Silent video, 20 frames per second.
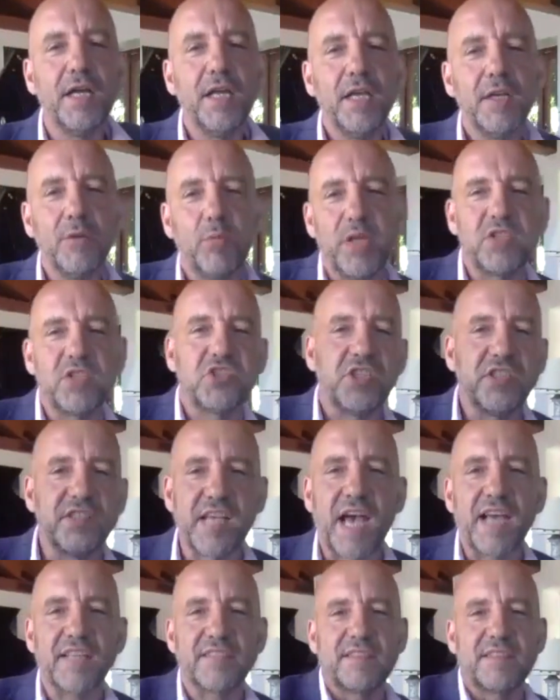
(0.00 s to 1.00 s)
when she's
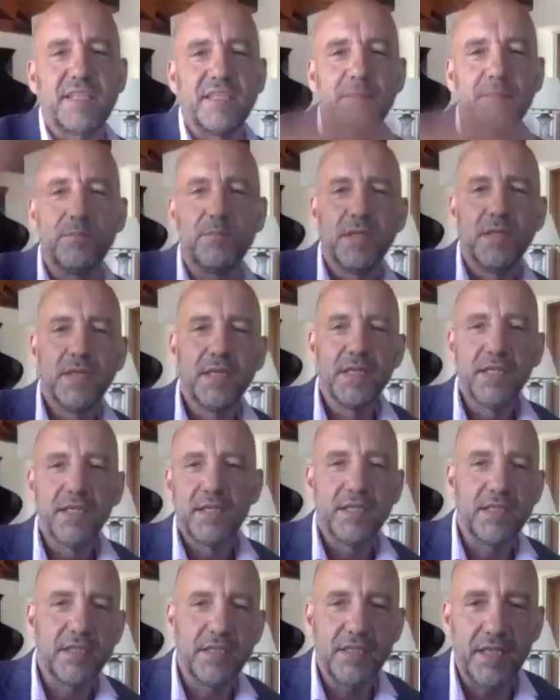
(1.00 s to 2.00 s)
asking
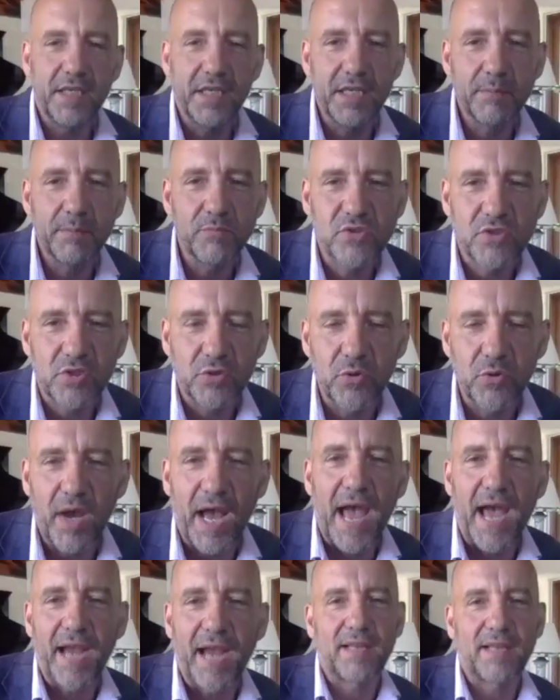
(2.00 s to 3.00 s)
him to
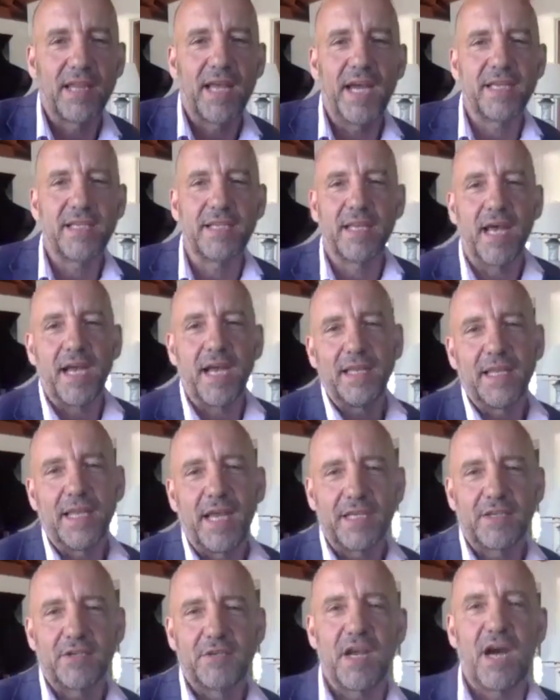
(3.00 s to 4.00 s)
act
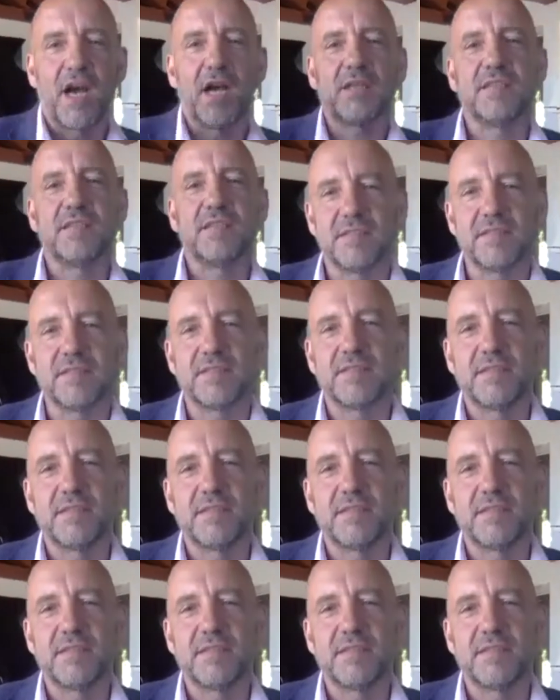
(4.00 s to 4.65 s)
like an artist.